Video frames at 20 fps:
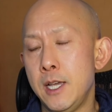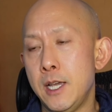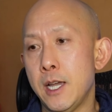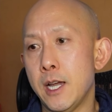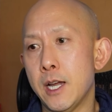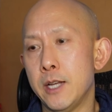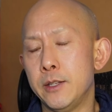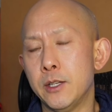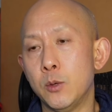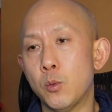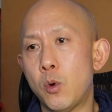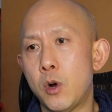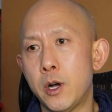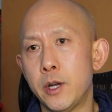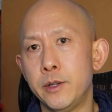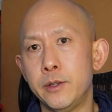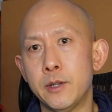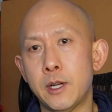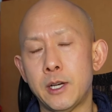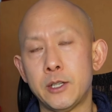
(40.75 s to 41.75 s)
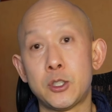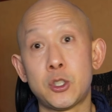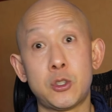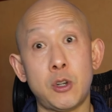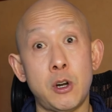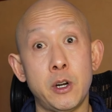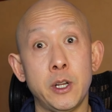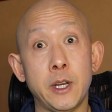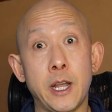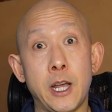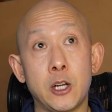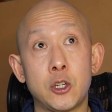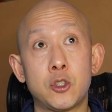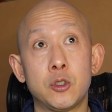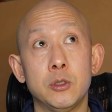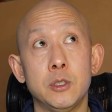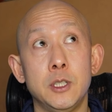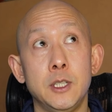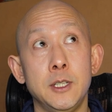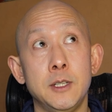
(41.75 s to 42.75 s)
And then one I started
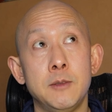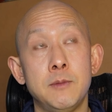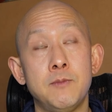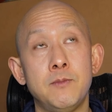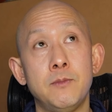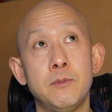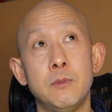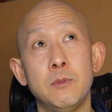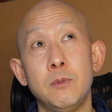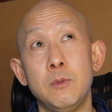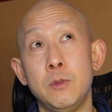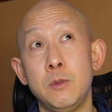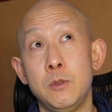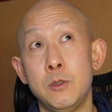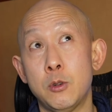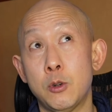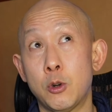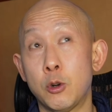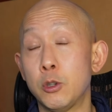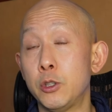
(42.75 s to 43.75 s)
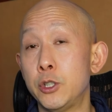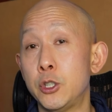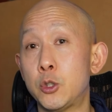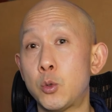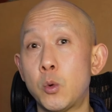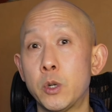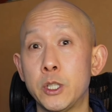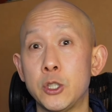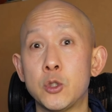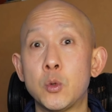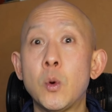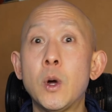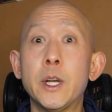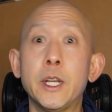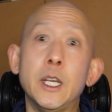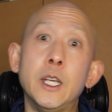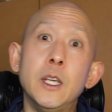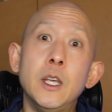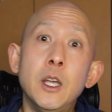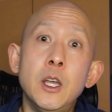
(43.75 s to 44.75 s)
actually early
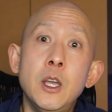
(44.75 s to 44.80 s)
2020